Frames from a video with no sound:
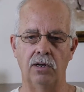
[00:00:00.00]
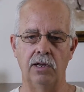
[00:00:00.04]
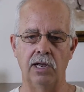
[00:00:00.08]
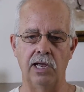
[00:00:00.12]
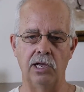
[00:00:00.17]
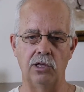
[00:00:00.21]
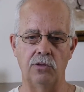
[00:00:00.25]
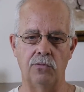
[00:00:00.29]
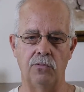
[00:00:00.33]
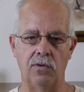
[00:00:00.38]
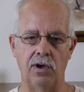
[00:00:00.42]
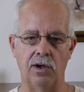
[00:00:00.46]

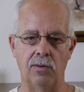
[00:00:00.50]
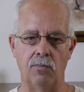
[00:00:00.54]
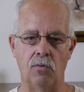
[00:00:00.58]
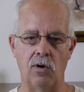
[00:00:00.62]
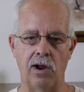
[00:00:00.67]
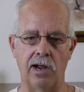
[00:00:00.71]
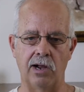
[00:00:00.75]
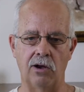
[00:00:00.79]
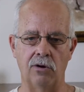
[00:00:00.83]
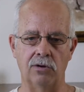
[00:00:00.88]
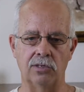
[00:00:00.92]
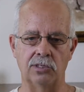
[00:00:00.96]
Each feeder
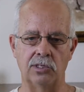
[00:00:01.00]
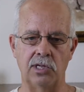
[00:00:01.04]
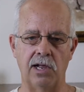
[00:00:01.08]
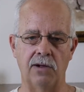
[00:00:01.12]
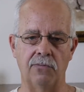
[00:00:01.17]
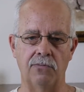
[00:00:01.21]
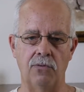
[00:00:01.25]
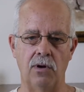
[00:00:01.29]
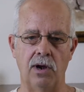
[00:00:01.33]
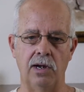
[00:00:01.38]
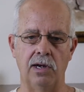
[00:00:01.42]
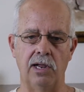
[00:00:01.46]
breaker is
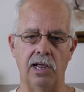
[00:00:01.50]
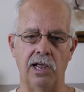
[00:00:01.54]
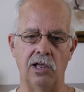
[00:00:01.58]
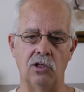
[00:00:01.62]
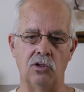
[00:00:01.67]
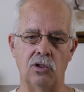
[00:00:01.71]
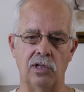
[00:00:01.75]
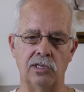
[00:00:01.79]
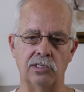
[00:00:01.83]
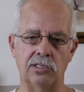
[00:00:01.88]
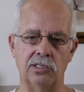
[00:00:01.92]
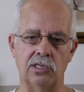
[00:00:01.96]
different.
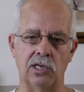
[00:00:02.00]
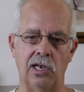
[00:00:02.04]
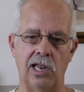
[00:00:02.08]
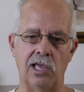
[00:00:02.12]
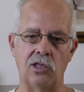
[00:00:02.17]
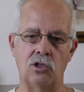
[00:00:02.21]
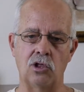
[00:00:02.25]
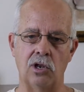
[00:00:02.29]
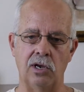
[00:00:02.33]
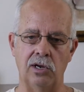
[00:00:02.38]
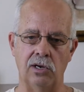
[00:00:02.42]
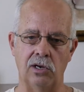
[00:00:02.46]
Each
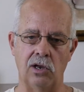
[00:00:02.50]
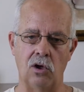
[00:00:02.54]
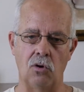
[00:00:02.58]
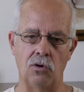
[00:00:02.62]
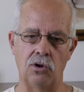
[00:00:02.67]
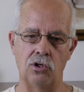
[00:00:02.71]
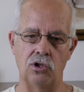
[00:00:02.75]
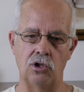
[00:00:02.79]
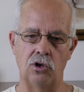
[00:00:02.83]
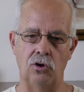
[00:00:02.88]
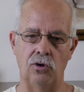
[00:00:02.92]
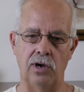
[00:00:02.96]
installation and load
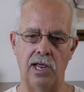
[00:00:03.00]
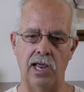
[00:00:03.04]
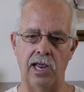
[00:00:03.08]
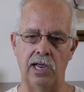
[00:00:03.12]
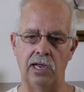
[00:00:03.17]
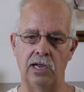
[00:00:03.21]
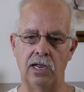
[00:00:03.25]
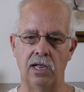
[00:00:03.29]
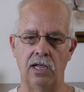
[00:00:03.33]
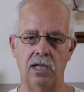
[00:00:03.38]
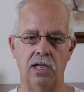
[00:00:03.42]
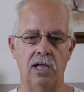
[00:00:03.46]
is
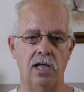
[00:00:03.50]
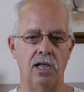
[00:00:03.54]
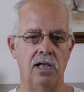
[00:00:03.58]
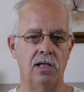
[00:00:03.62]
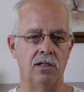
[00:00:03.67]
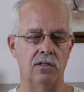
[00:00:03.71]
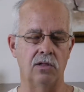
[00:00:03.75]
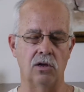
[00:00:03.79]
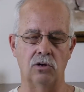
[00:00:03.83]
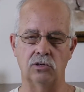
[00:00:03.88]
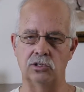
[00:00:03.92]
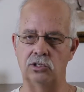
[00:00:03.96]
unique.
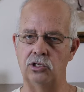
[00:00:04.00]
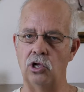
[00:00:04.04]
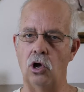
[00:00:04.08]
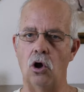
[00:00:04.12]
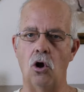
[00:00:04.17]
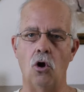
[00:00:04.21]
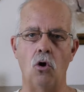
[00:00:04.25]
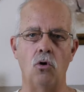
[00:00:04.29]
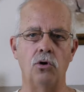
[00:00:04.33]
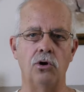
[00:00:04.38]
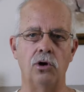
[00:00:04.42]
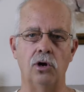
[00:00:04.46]
There's
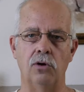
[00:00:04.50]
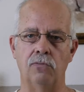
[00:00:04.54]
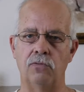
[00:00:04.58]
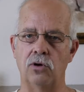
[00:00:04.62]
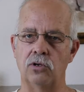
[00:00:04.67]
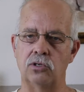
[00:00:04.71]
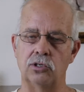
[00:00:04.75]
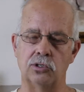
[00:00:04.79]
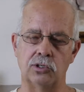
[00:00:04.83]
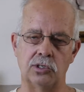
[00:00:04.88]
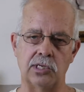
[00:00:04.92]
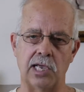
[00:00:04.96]
no
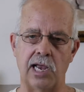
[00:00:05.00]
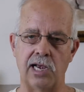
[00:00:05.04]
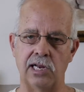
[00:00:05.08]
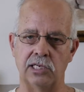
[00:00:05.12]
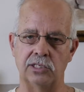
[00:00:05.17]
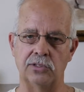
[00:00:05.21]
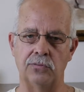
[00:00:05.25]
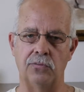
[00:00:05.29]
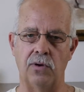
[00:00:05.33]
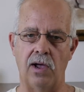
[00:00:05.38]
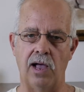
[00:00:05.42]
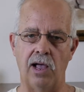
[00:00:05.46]
universal
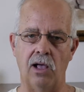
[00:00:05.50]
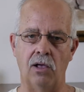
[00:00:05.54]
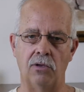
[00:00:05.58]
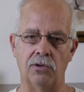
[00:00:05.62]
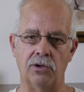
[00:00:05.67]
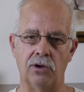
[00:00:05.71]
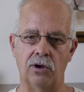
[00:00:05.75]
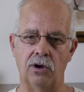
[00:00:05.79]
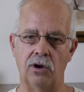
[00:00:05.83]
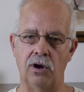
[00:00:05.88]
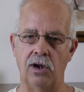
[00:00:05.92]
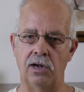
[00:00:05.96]
settings file.
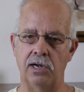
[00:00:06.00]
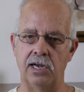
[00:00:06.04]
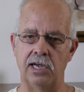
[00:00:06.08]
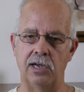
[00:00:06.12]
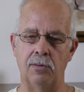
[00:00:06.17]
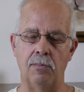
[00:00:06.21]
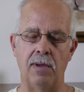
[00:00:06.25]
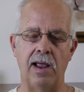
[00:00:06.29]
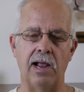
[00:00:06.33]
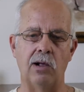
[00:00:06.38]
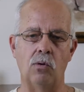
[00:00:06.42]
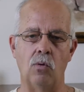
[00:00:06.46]
You're going to need
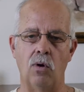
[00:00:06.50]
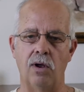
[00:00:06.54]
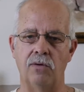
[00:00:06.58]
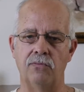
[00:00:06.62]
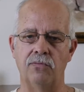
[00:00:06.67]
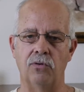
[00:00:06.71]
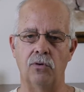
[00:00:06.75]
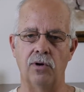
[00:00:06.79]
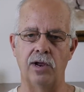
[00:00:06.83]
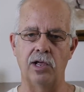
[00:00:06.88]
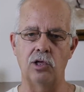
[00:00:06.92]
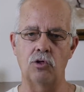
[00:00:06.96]
to make one
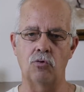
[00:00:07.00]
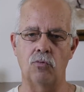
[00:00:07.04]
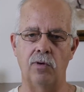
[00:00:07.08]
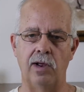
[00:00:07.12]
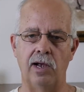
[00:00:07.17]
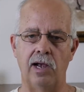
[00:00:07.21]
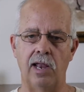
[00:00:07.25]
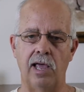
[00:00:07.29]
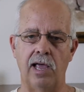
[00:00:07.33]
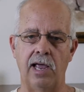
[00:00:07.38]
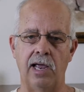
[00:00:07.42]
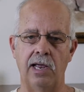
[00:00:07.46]
for each
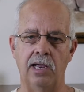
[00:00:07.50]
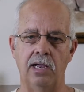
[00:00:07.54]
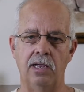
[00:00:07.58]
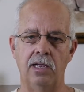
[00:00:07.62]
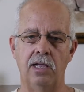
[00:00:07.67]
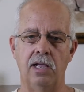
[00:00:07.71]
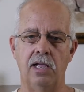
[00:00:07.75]
relay.